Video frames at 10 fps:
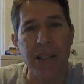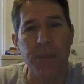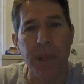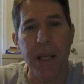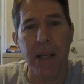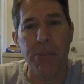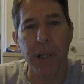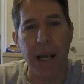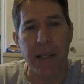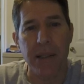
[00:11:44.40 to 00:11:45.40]
be in
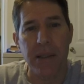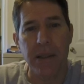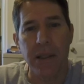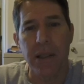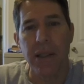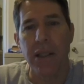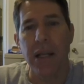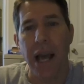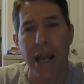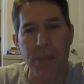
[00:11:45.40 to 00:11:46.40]
place
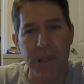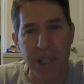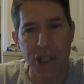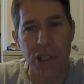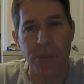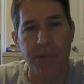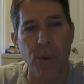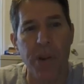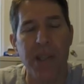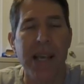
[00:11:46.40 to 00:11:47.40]
and in position
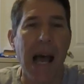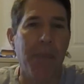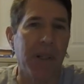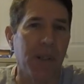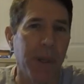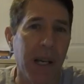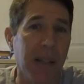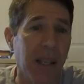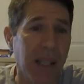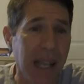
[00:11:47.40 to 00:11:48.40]
before this happens,
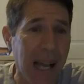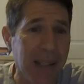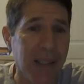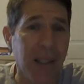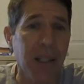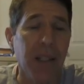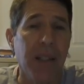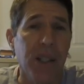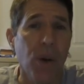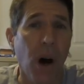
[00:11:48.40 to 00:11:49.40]
because unless
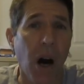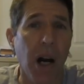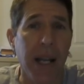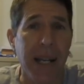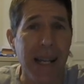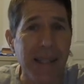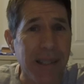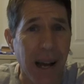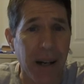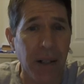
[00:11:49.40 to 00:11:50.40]
you are an
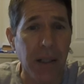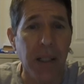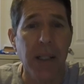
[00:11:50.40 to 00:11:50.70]
insider,